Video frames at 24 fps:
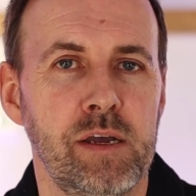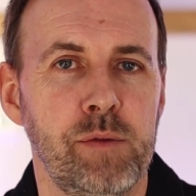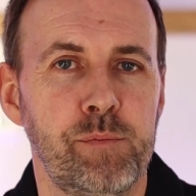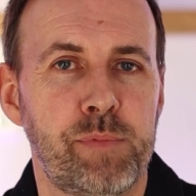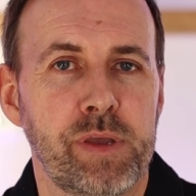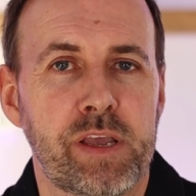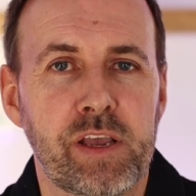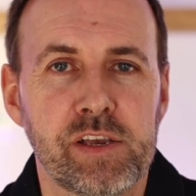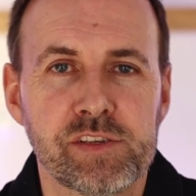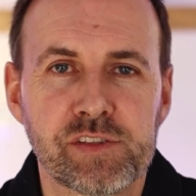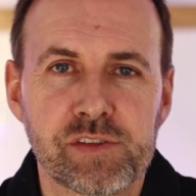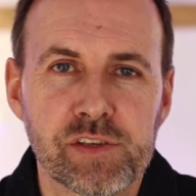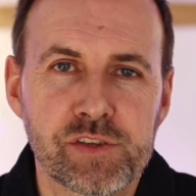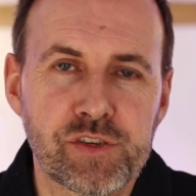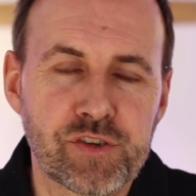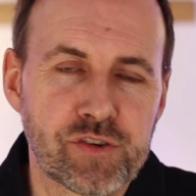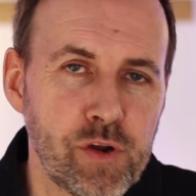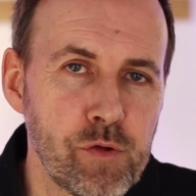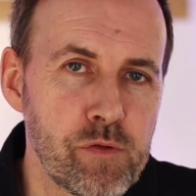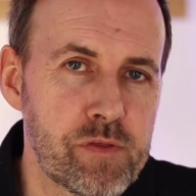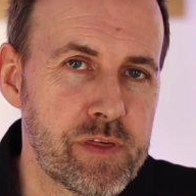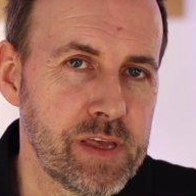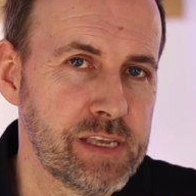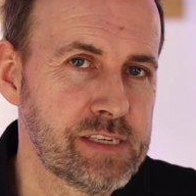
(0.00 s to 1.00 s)
Because the
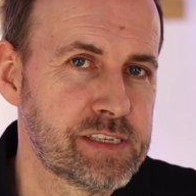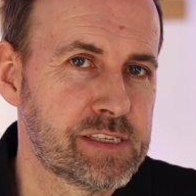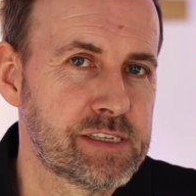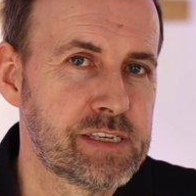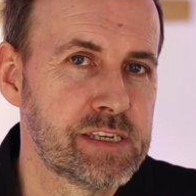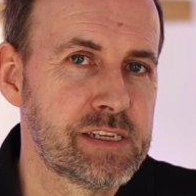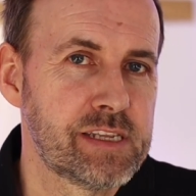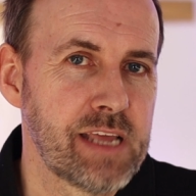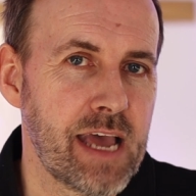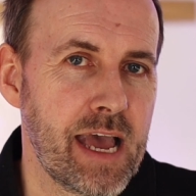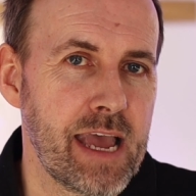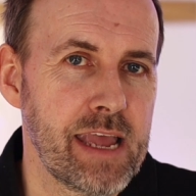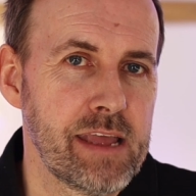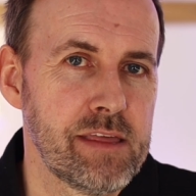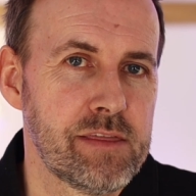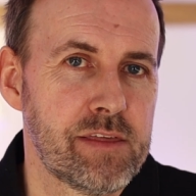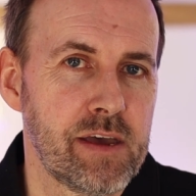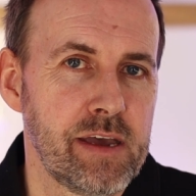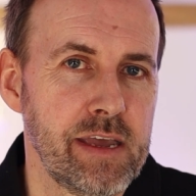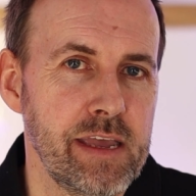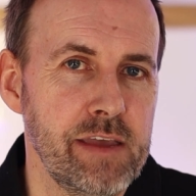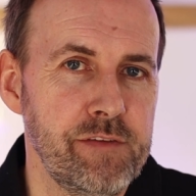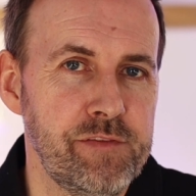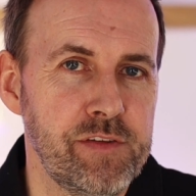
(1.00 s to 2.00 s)
truth is today
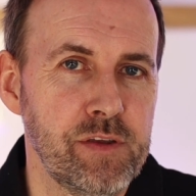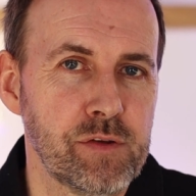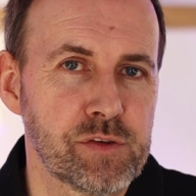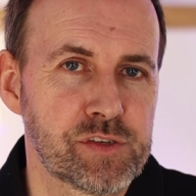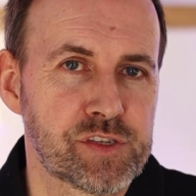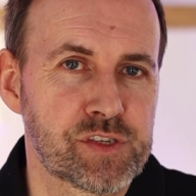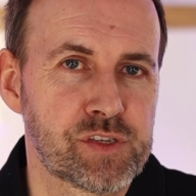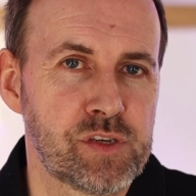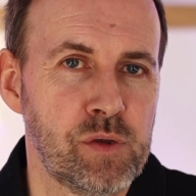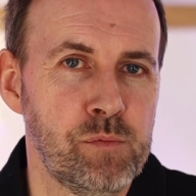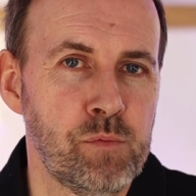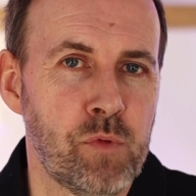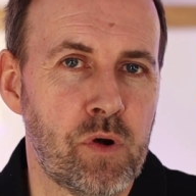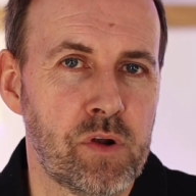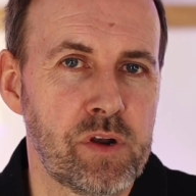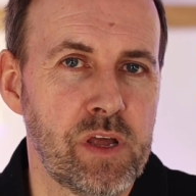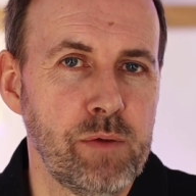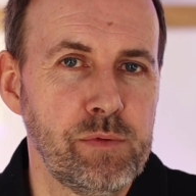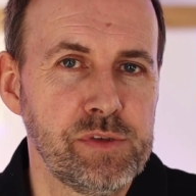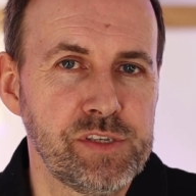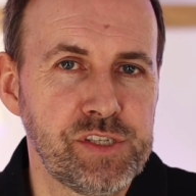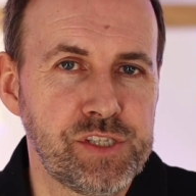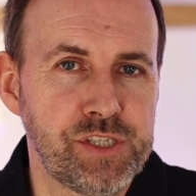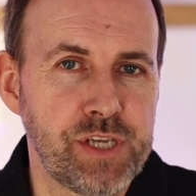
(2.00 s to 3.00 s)
that if you're someone
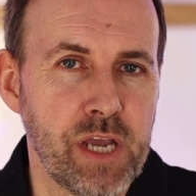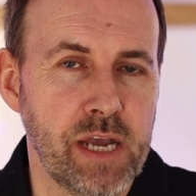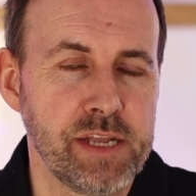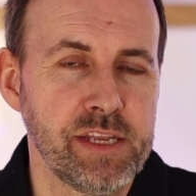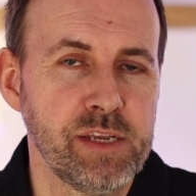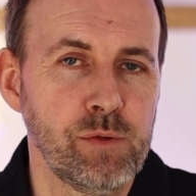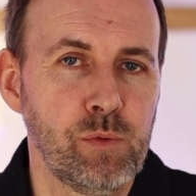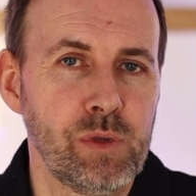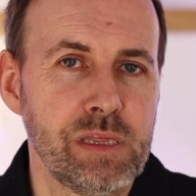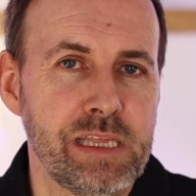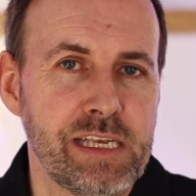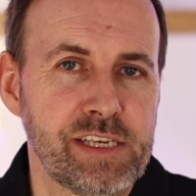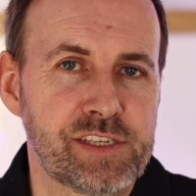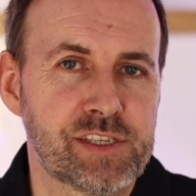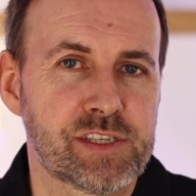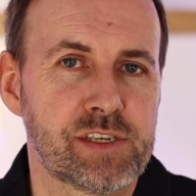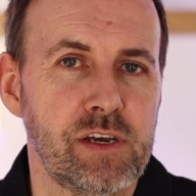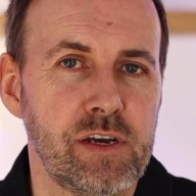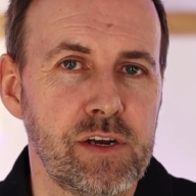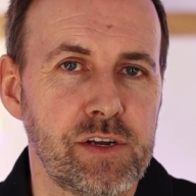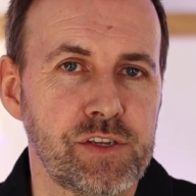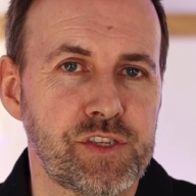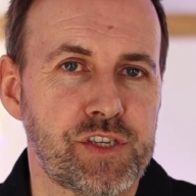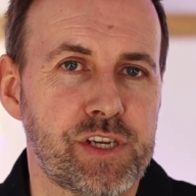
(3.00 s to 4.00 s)
who is genuinely
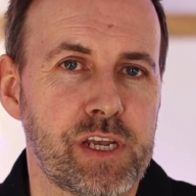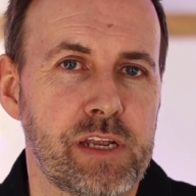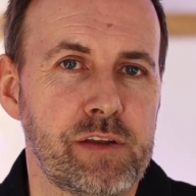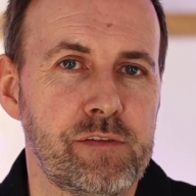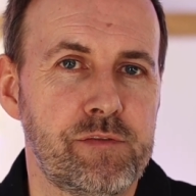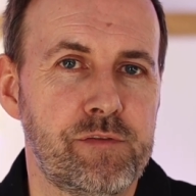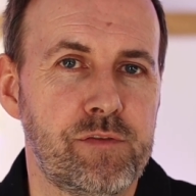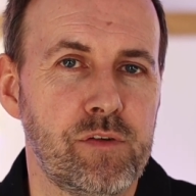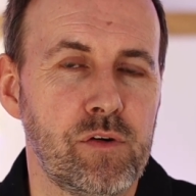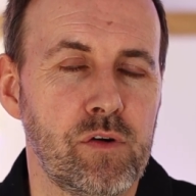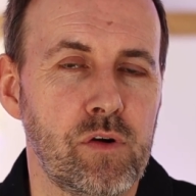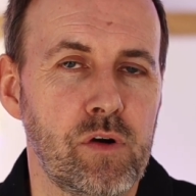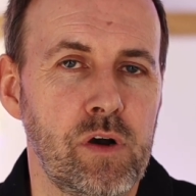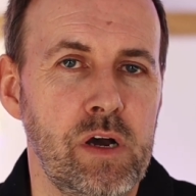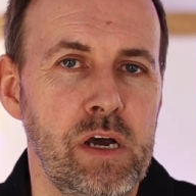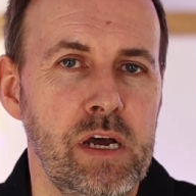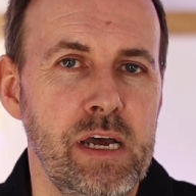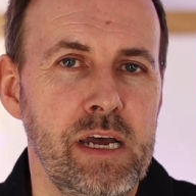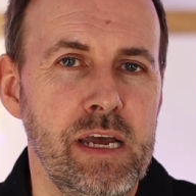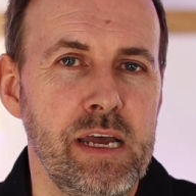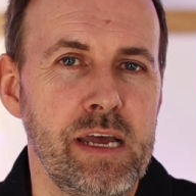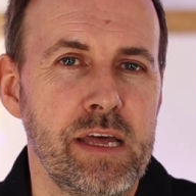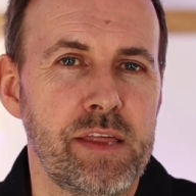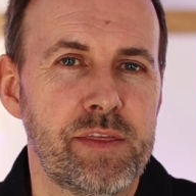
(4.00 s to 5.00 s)
searching for
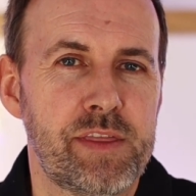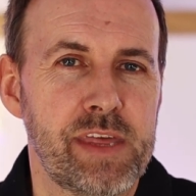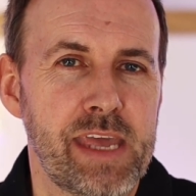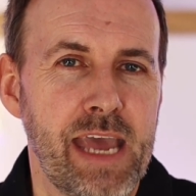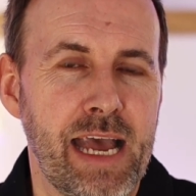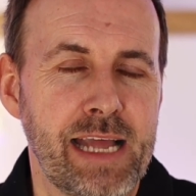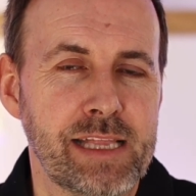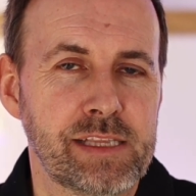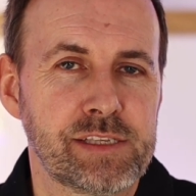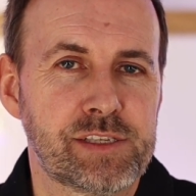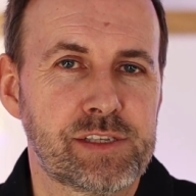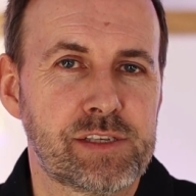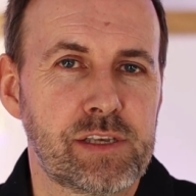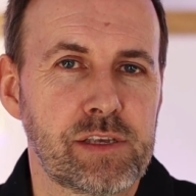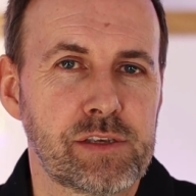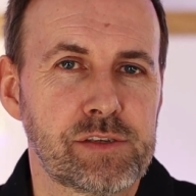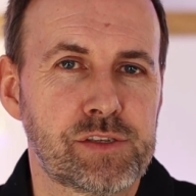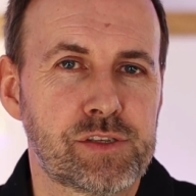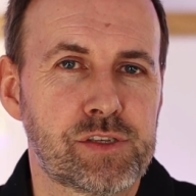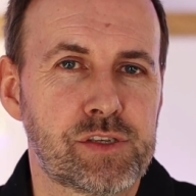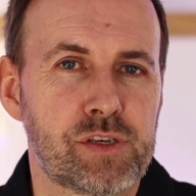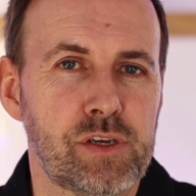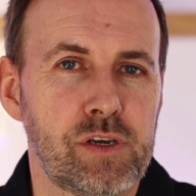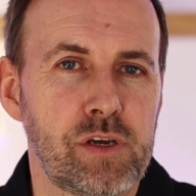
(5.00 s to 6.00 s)
the
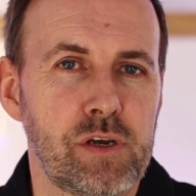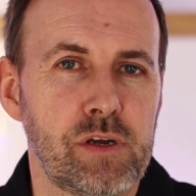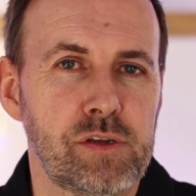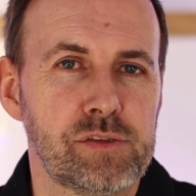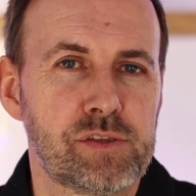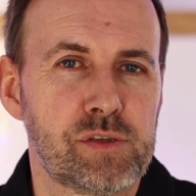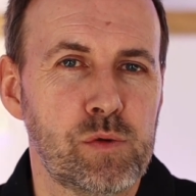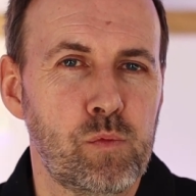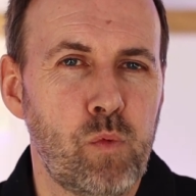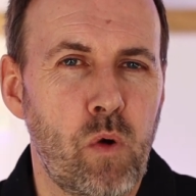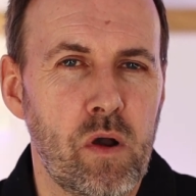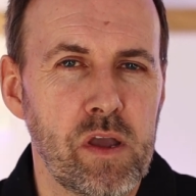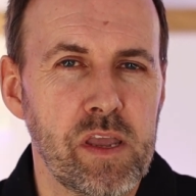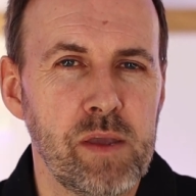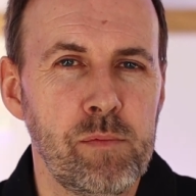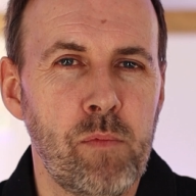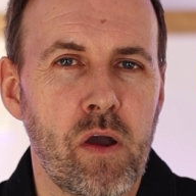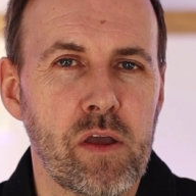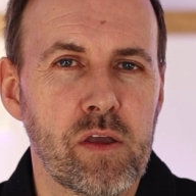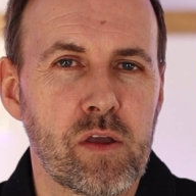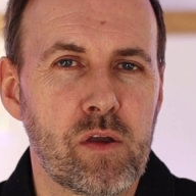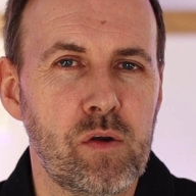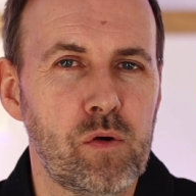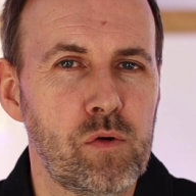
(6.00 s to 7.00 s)
answers to what you
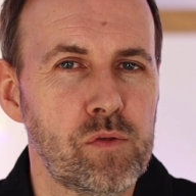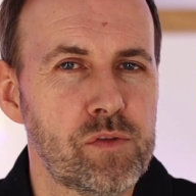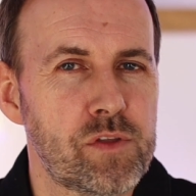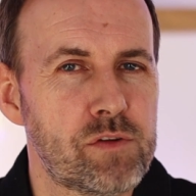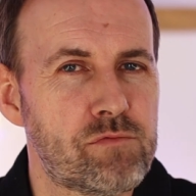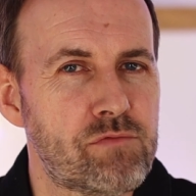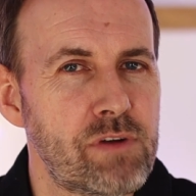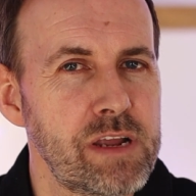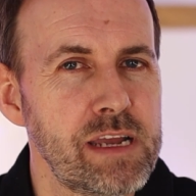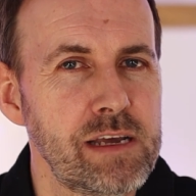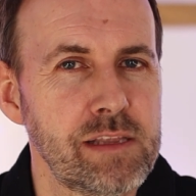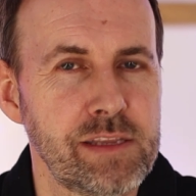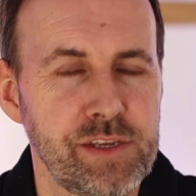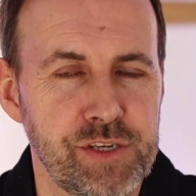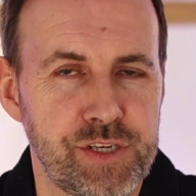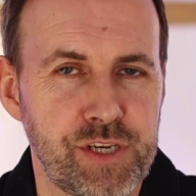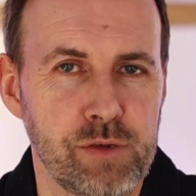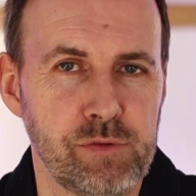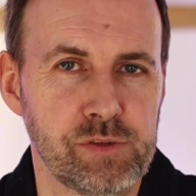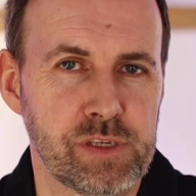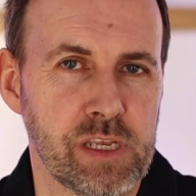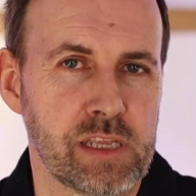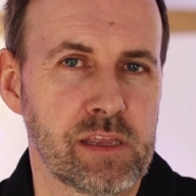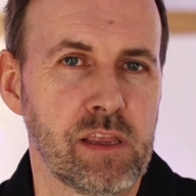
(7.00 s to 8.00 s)
might call the real
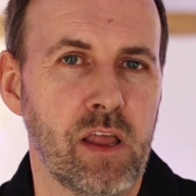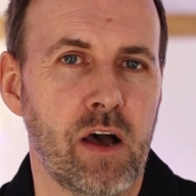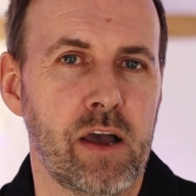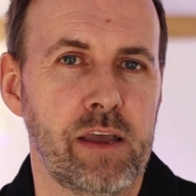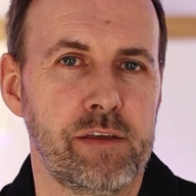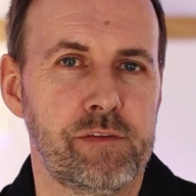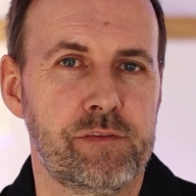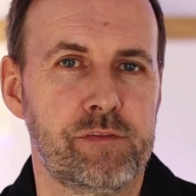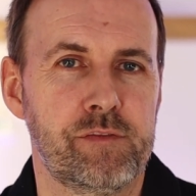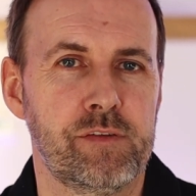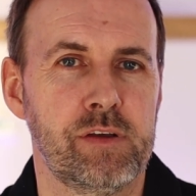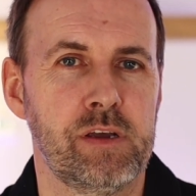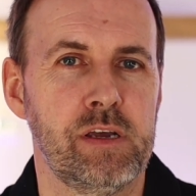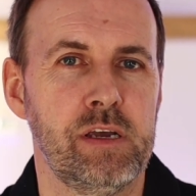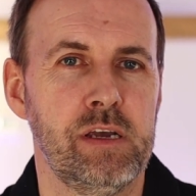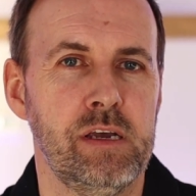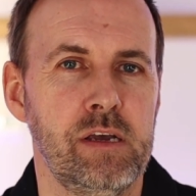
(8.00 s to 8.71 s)
issues in life,